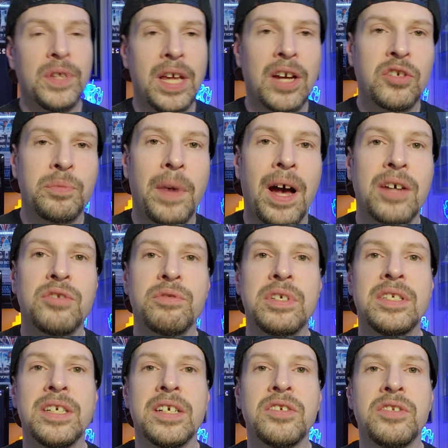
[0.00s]
the Xbox
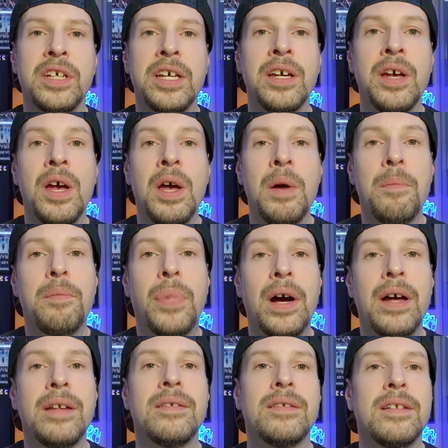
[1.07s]
360,
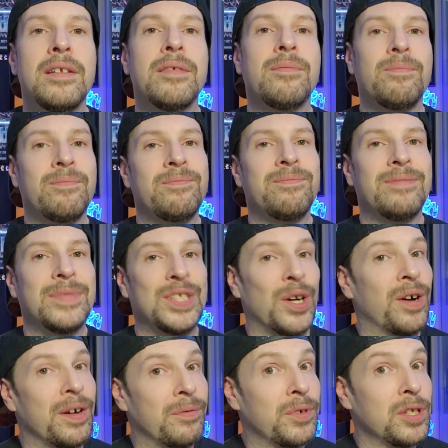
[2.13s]
but
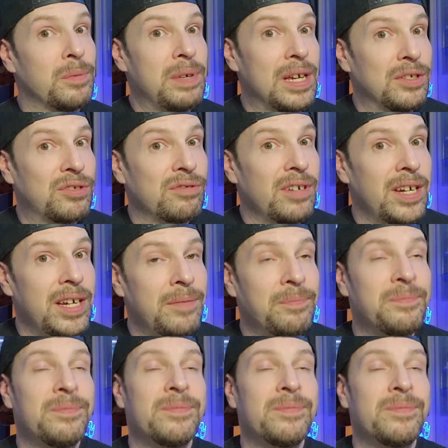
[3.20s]
don't have it for the PS3.